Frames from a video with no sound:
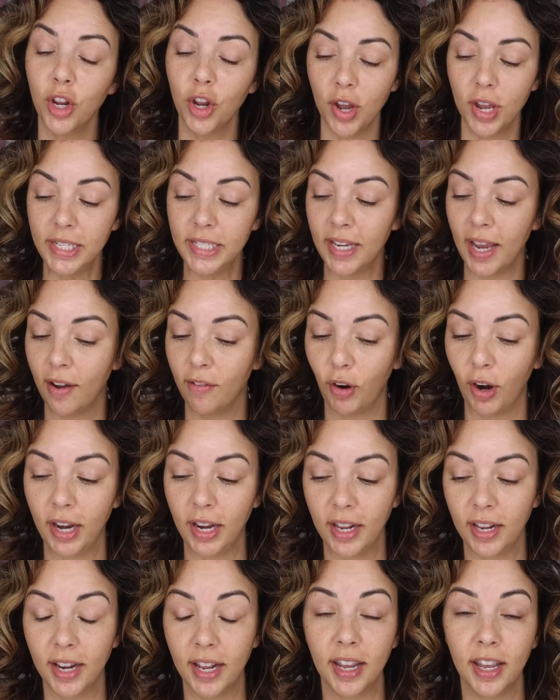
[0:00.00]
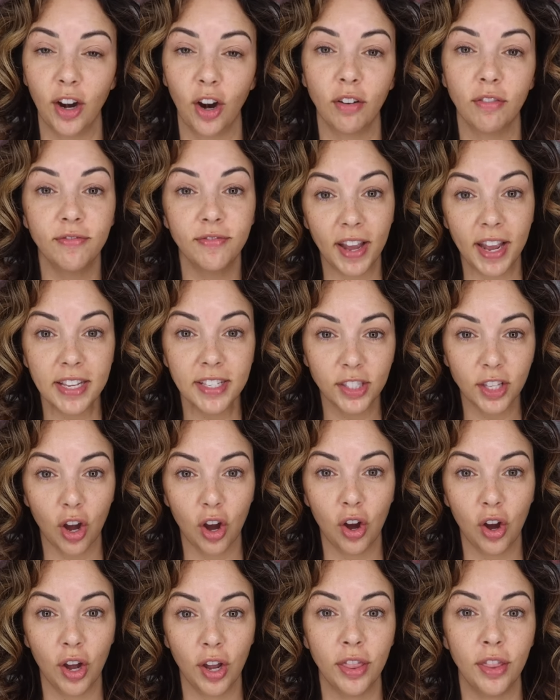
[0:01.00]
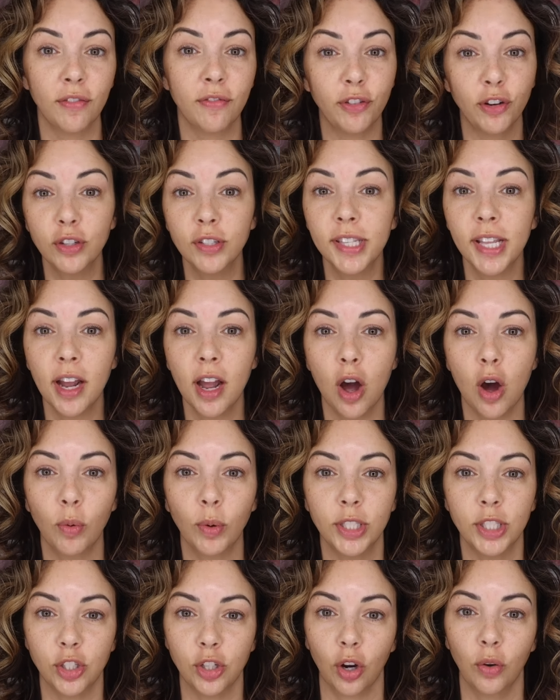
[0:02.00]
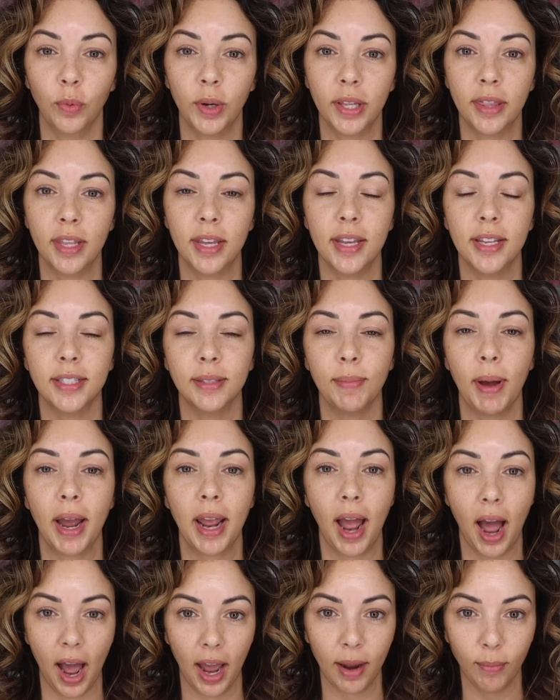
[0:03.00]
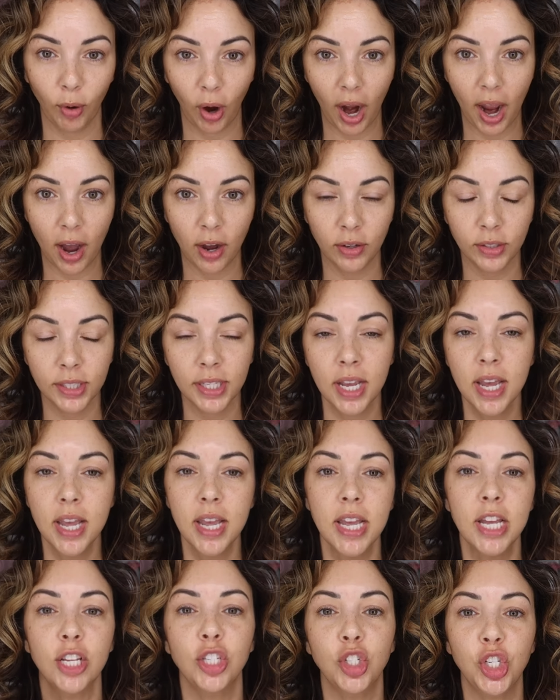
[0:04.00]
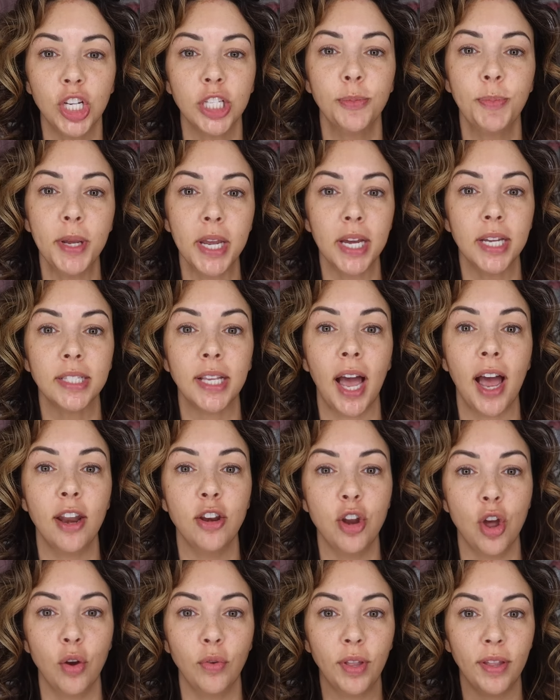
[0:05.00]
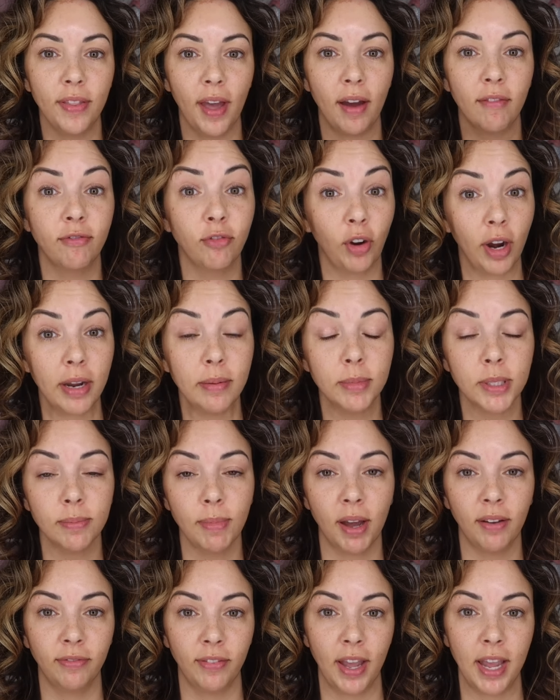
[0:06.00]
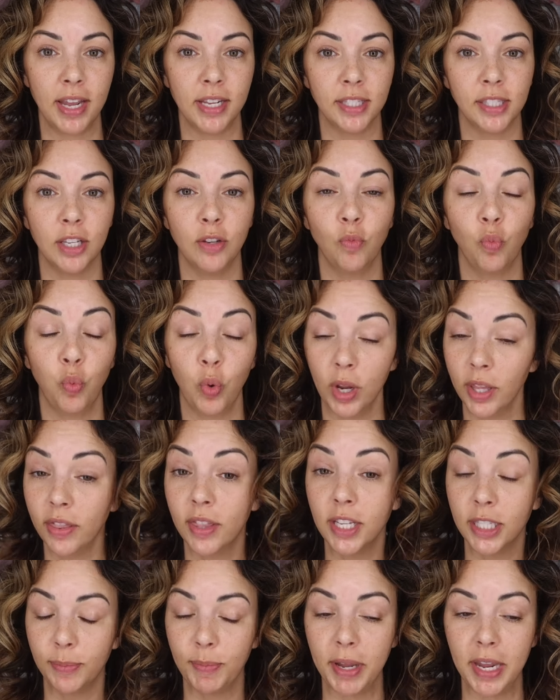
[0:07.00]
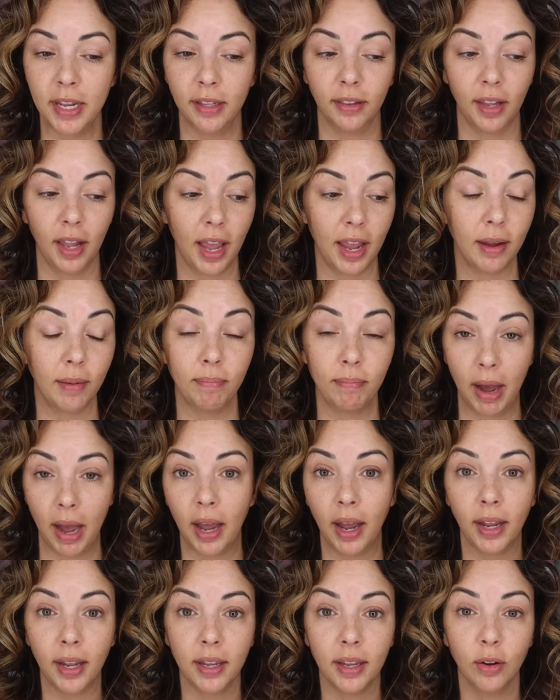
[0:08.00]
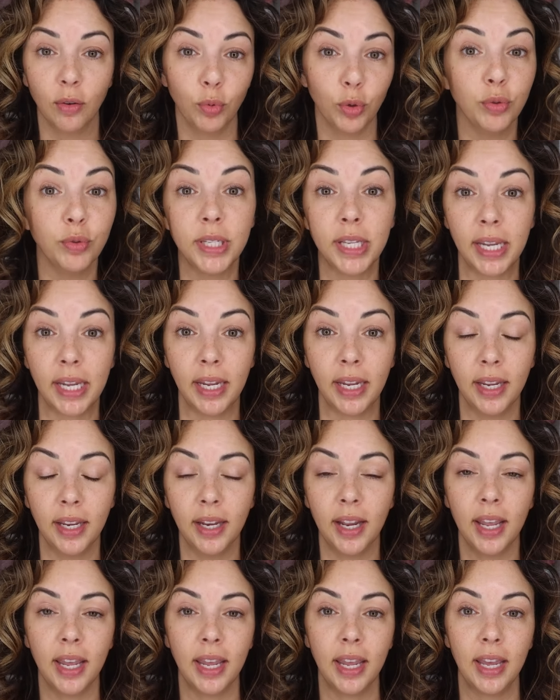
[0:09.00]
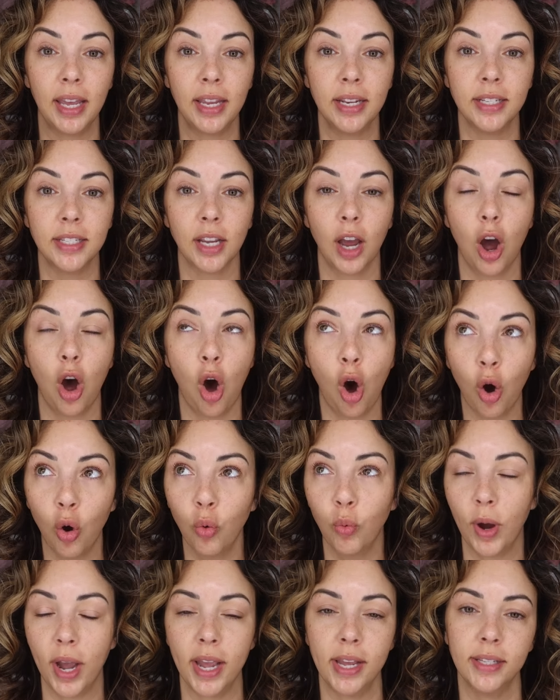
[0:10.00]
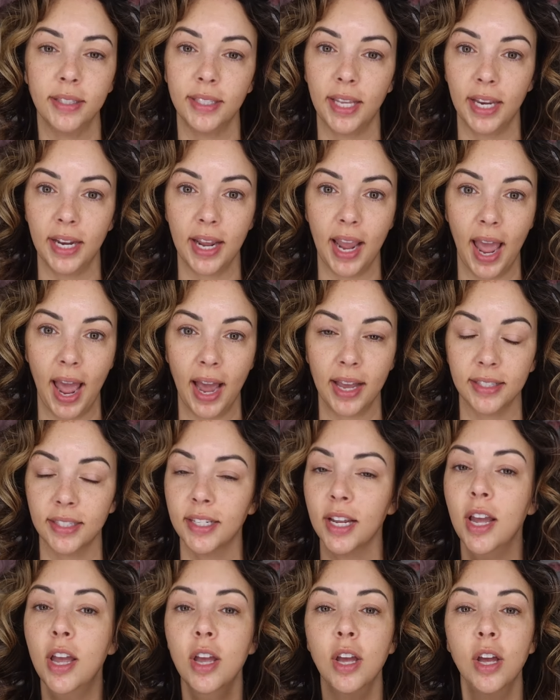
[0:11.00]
gonna go ahead and dive right in and get our face on. The first thing I always start with is my eyebrows, just because I know that that frames my face, with this being like my routine and always getting asked,